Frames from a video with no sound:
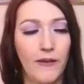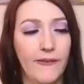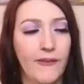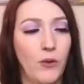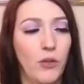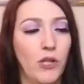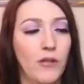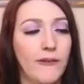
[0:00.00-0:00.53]

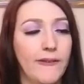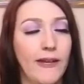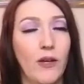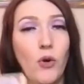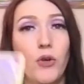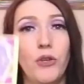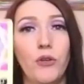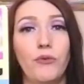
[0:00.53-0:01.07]
So it looks
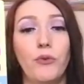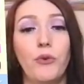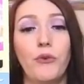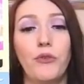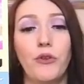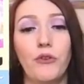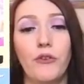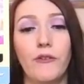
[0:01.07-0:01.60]
like on the
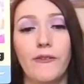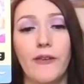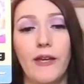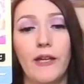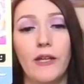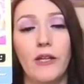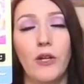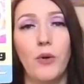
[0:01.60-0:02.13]
fourth, you're just
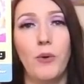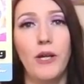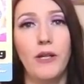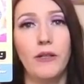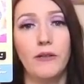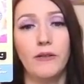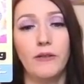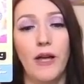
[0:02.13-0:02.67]
like, you know
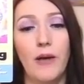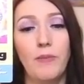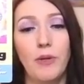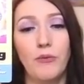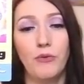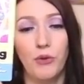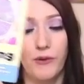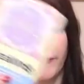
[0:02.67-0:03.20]
what? I'm
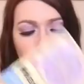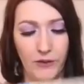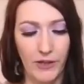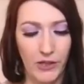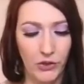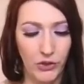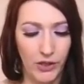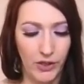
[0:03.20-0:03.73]
going to focus on
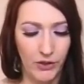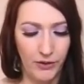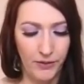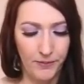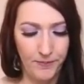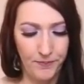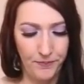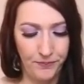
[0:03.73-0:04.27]
healing here.